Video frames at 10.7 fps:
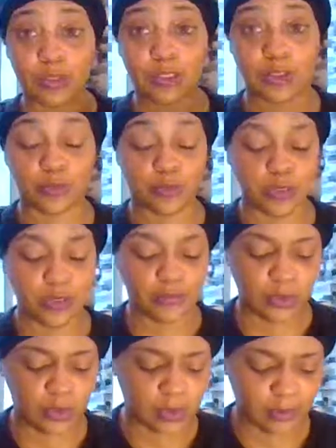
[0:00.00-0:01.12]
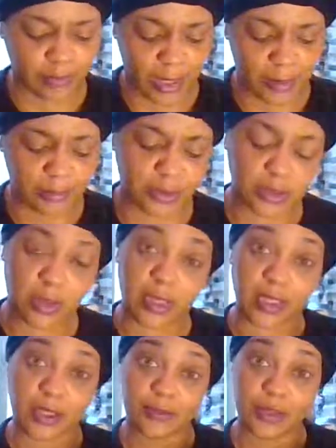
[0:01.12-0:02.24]
they just really give you a good vibe, please go
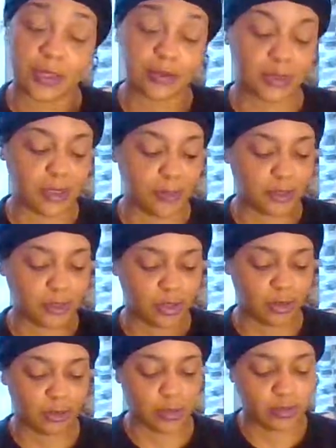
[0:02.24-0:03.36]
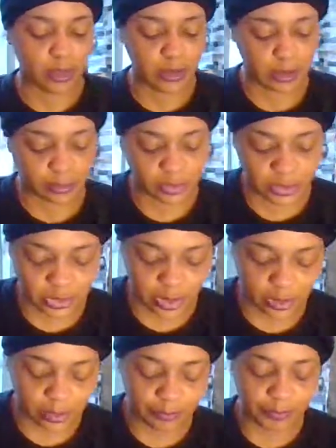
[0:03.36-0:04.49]
ahead and give a thumbs up and share. It will be greatly
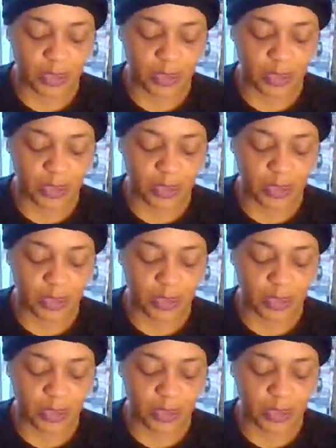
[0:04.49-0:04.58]
appreciated.